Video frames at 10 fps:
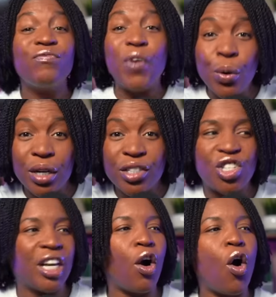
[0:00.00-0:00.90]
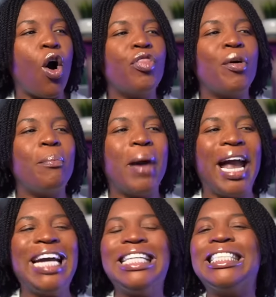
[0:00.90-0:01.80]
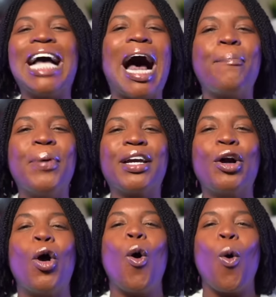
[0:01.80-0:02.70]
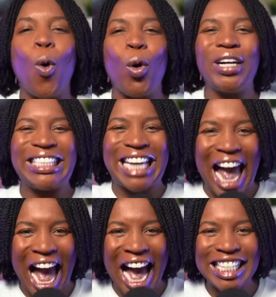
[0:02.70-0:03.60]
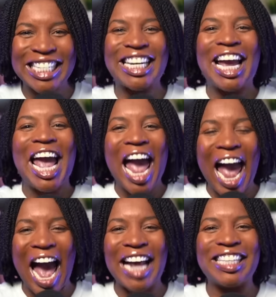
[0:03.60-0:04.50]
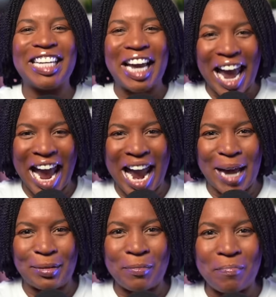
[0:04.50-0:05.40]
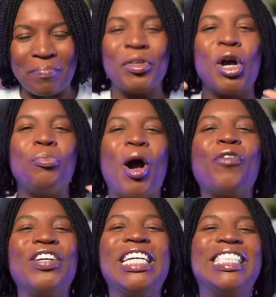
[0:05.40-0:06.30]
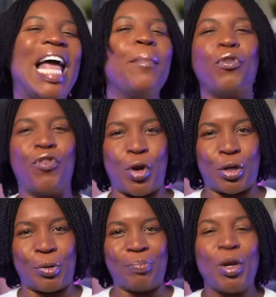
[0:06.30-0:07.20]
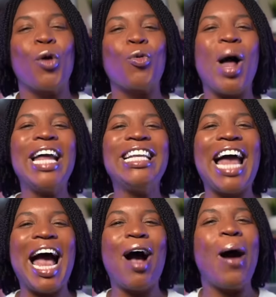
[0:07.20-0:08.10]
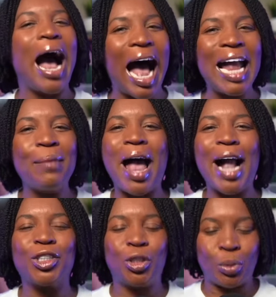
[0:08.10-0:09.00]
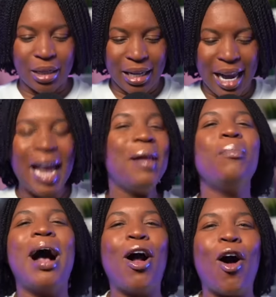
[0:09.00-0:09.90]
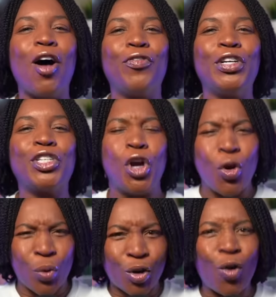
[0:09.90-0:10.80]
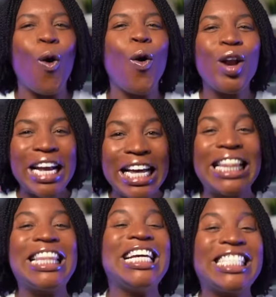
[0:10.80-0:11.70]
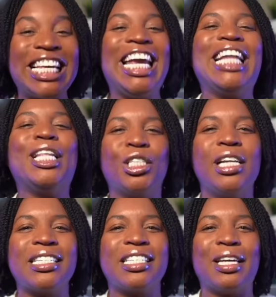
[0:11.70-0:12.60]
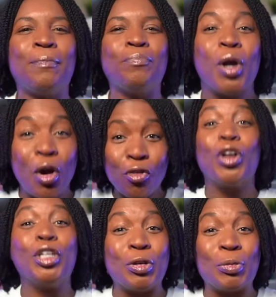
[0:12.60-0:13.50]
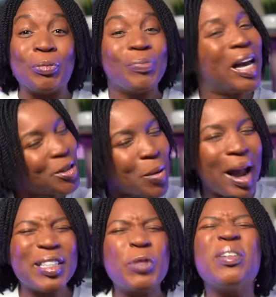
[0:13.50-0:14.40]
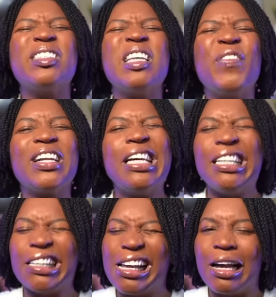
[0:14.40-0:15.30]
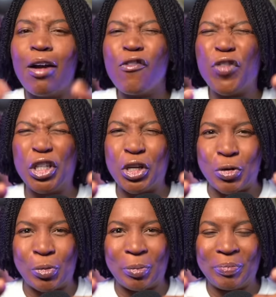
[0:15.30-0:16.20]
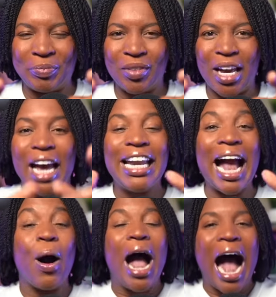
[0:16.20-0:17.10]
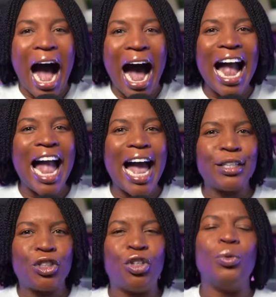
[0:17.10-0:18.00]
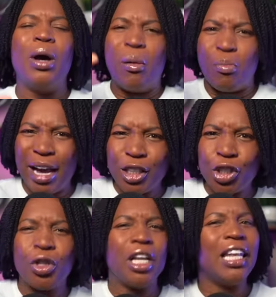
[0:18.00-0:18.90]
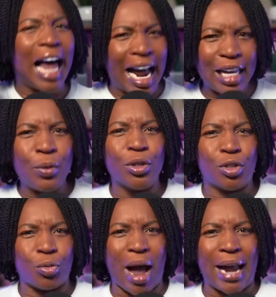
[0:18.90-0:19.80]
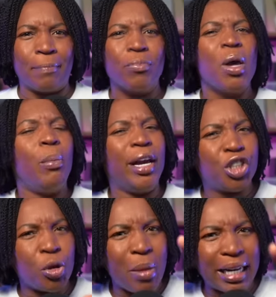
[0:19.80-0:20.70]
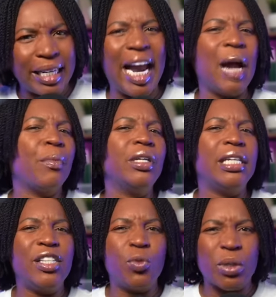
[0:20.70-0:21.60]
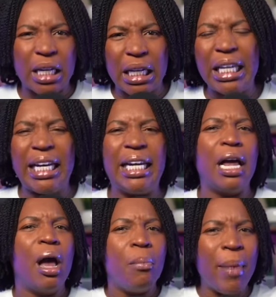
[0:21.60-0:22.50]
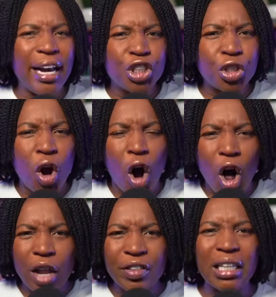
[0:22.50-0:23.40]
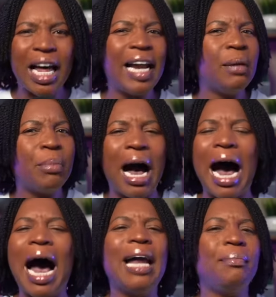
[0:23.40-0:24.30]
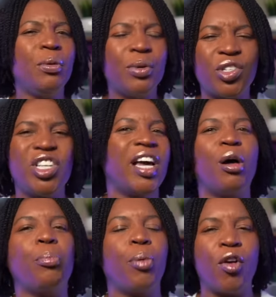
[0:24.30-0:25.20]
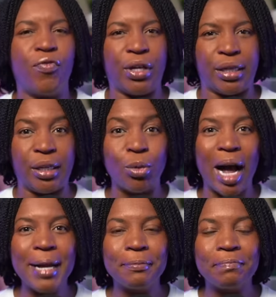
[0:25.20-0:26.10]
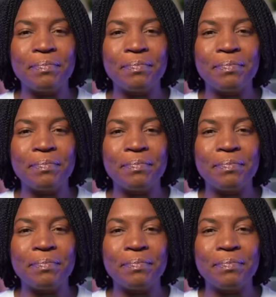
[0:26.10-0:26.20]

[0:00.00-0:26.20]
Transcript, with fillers: focusing on the main topic or task hand. Perfect example for you. Right now, I am actually in my office recording this English lesson for you. That's right, specifically for you. Now, I had to make sure the lighting was right, make sure my camera lens was clean, make sure all of the lighting behind me was set up perfectly, right?